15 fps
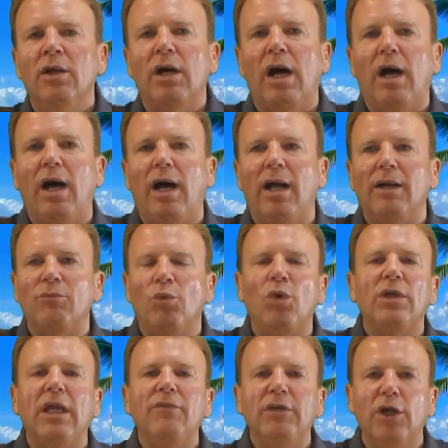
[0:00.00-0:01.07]

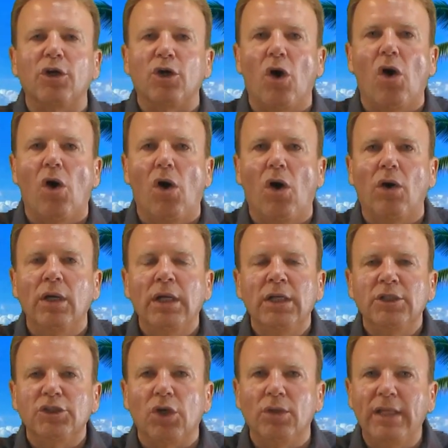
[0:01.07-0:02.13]
We'll give you a call.
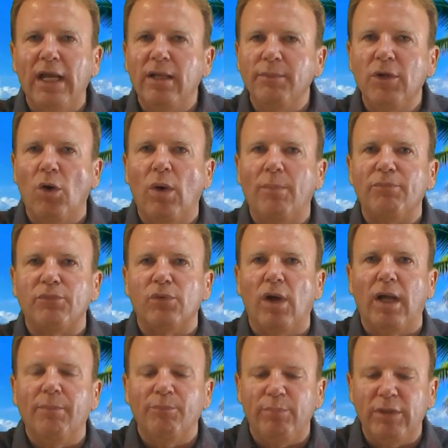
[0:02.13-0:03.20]
So let them know up
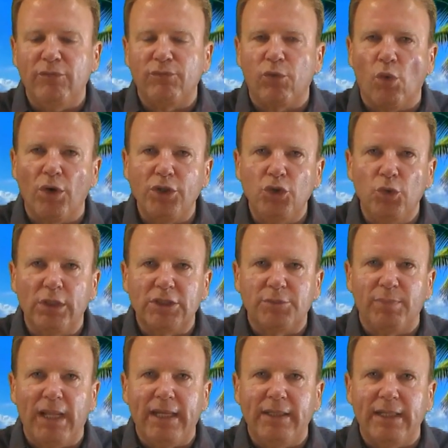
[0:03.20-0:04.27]
front, before you
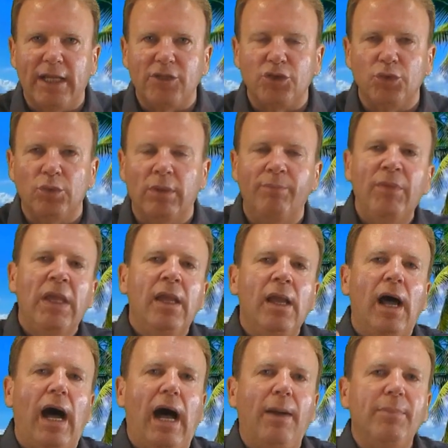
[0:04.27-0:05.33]
explain that to them,
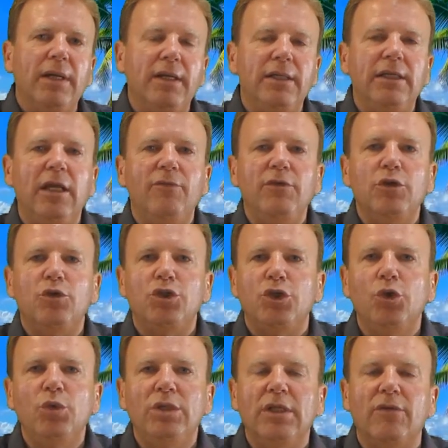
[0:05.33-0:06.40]
I'm going to give you
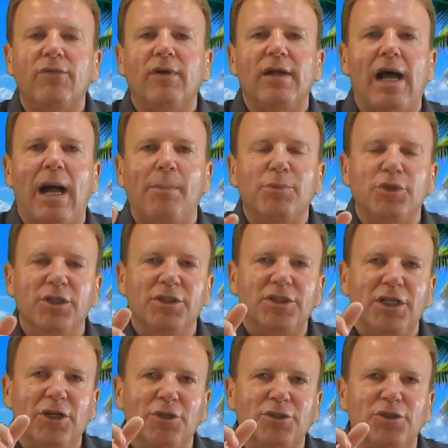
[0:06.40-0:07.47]
two different
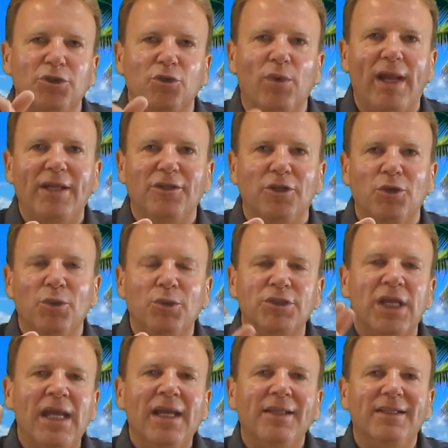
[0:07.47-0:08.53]
options. Here's the great
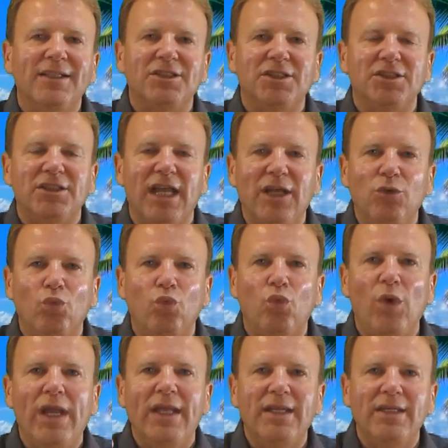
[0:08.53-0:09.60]
news. This is a
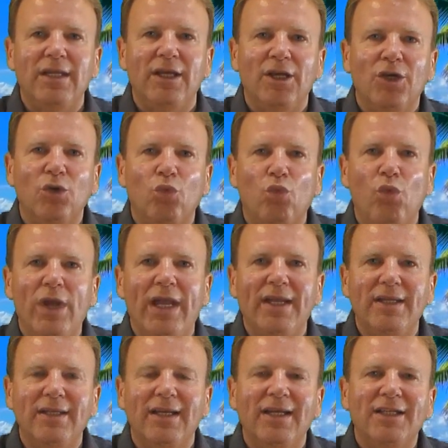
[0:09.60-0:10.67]

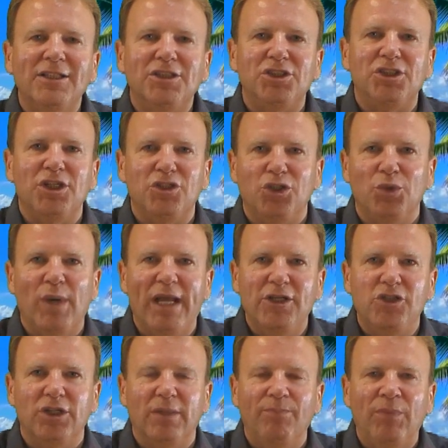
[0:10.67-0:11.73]
win-win
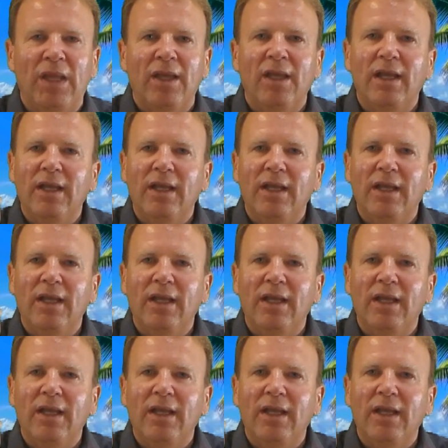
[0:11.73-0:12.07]
situation.